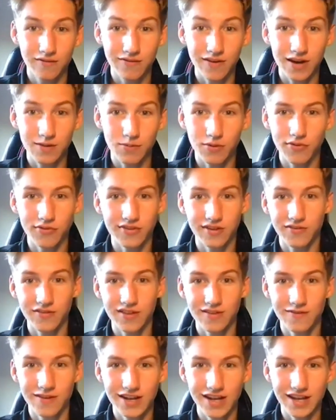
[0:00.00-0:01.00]
very positive
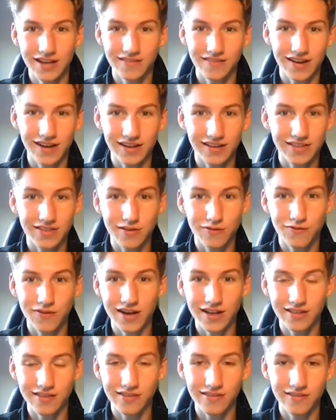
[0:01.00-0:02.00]
at the minute. Like, the
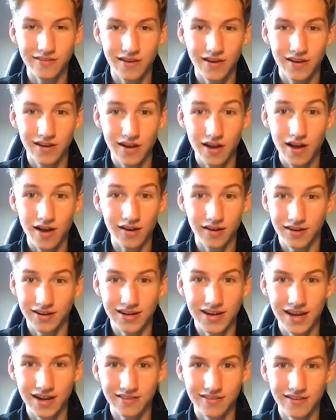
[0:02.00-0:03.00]
fans aren't
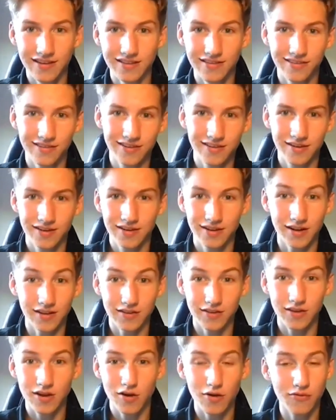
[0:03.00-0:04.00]
connected.
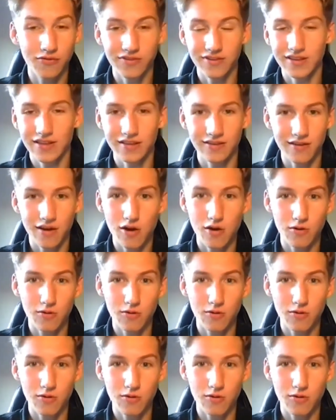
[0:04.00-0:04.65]
Obviously, there's a